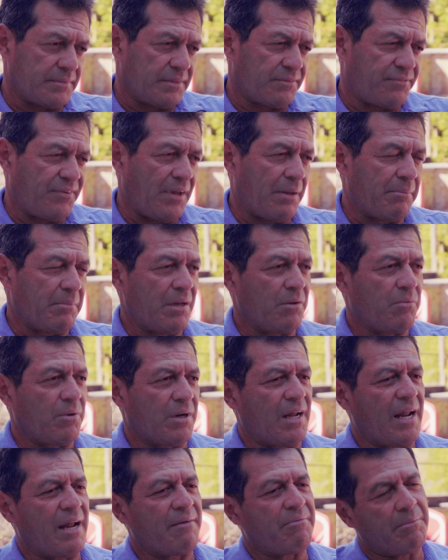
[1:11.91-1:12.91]
The family
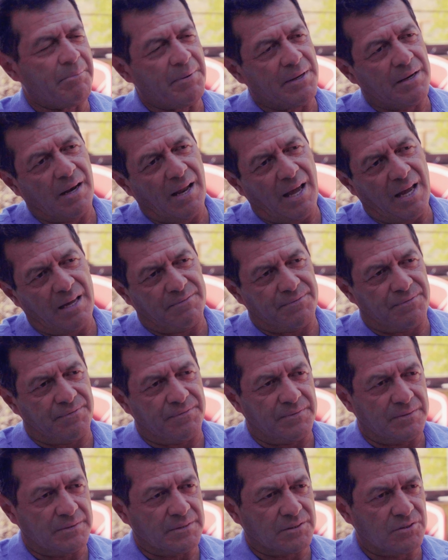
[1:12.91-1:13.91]
want to have a better
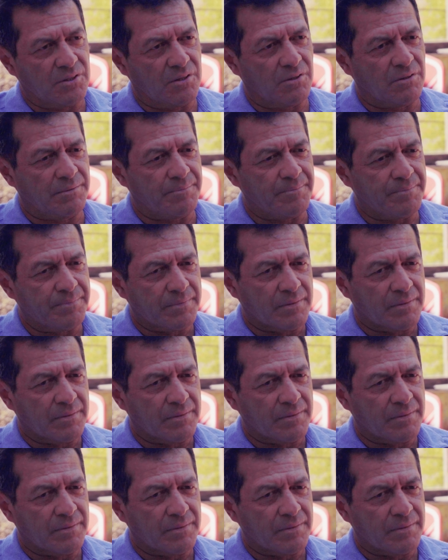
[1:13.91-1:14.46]
life, so